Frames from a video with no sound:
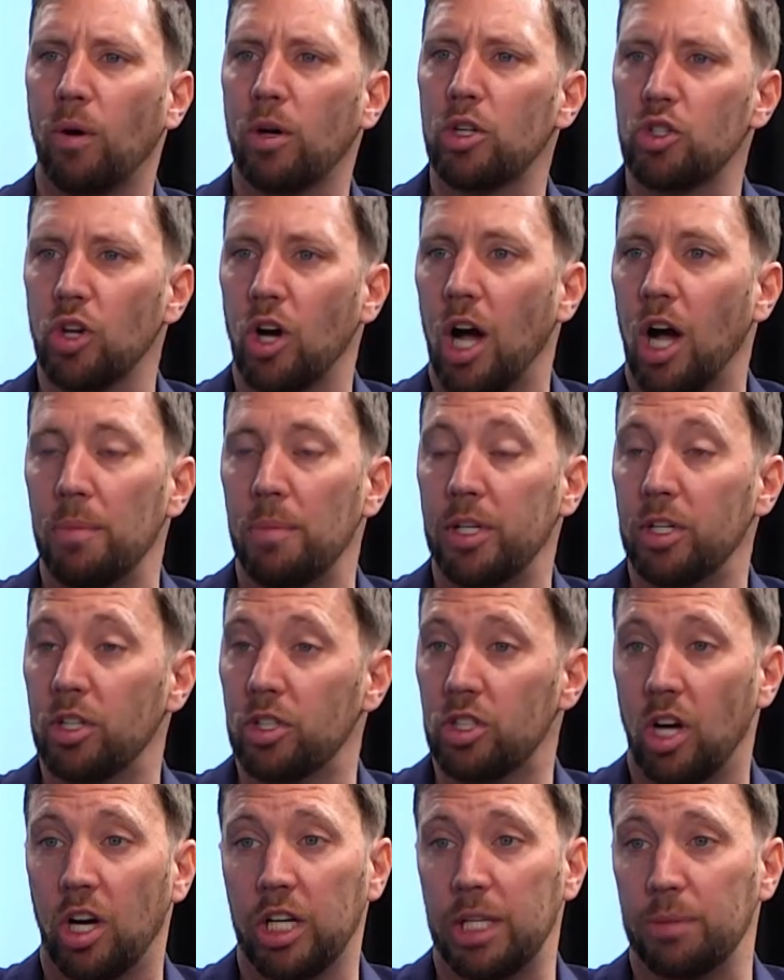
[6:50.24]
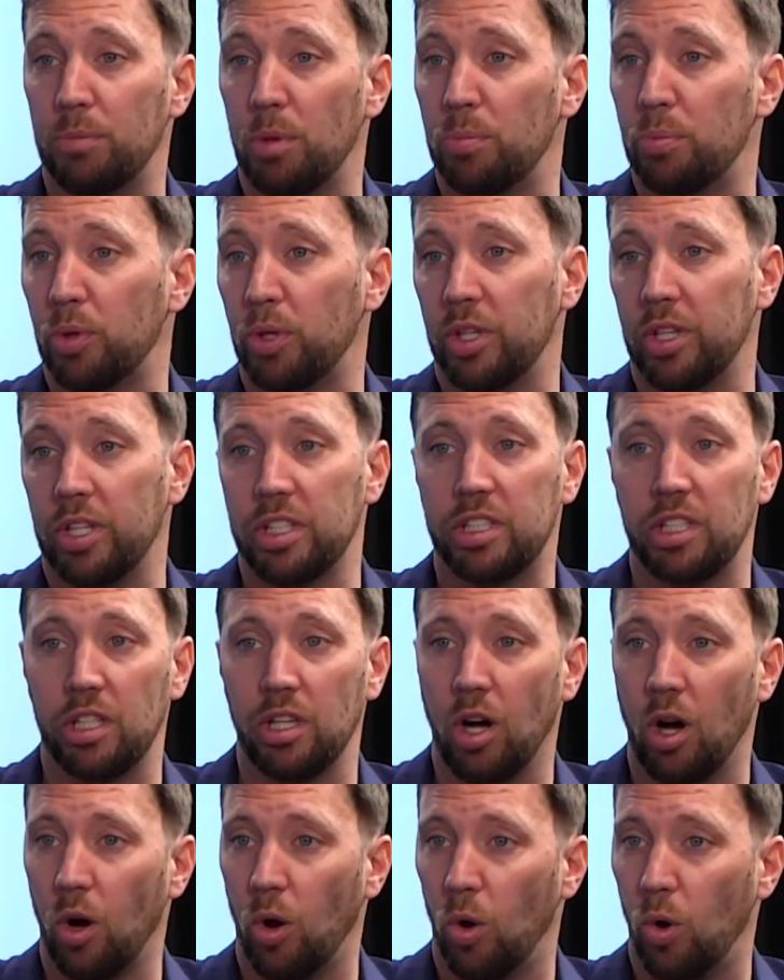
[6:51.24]
draw? I mean, you're talking about putting this in
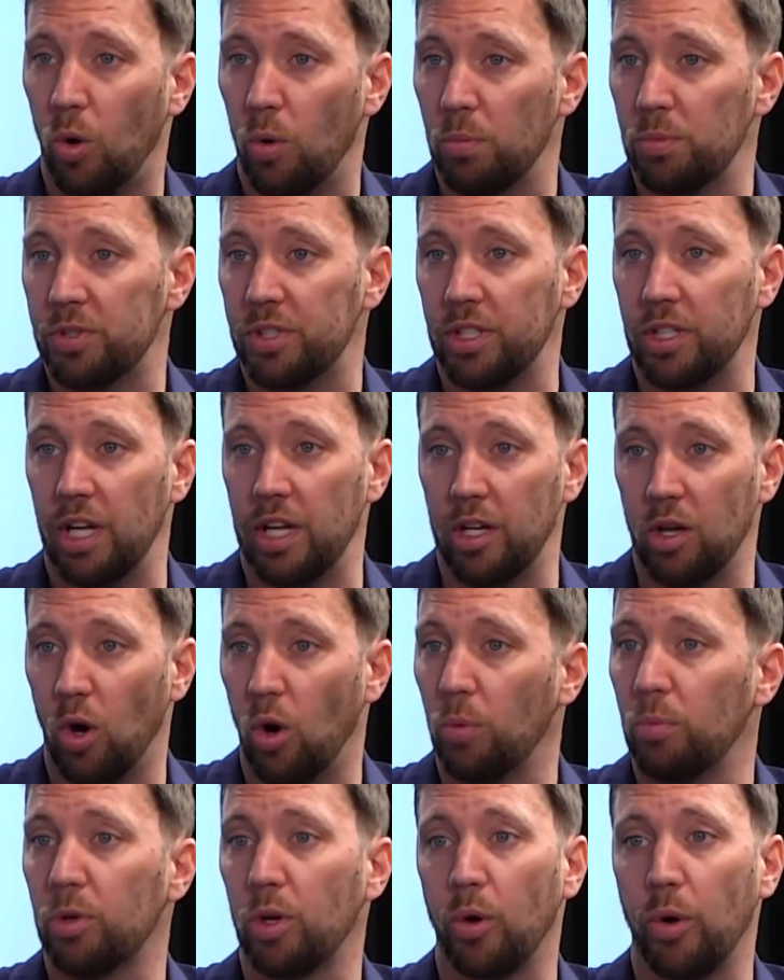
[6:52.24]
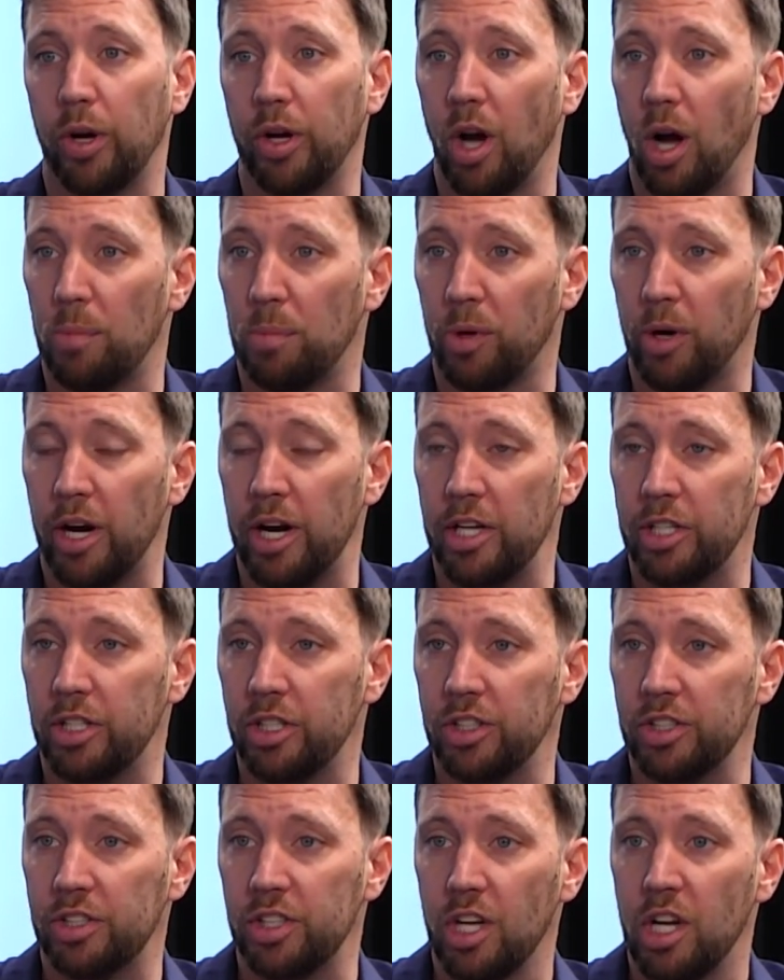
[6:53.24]
homes and home growing
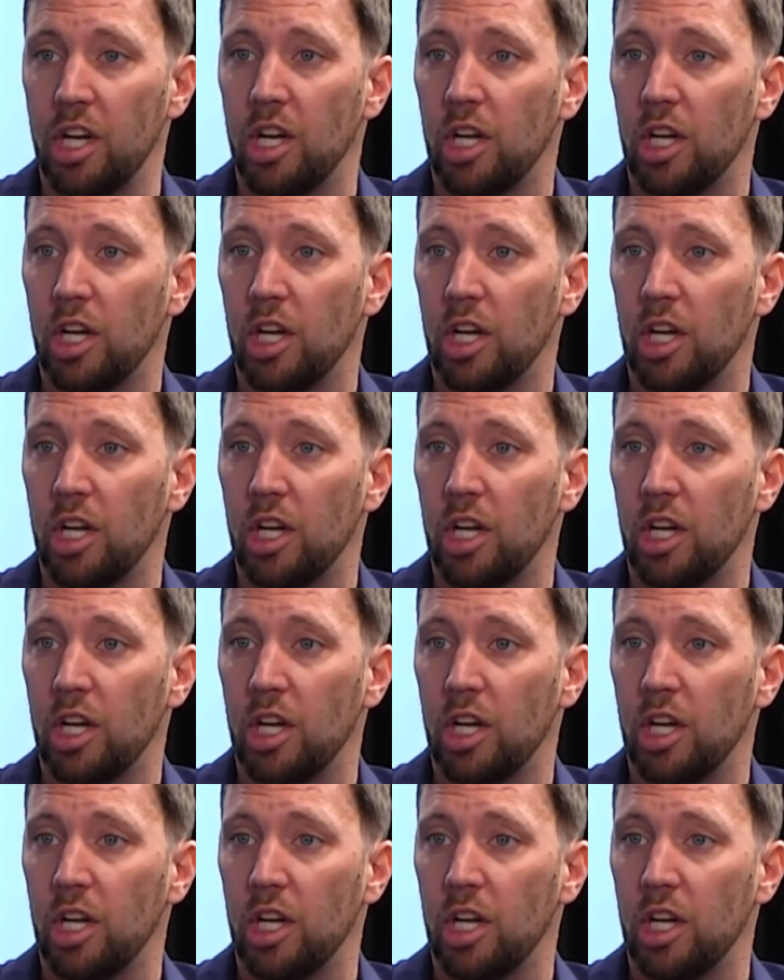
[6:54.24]
operations.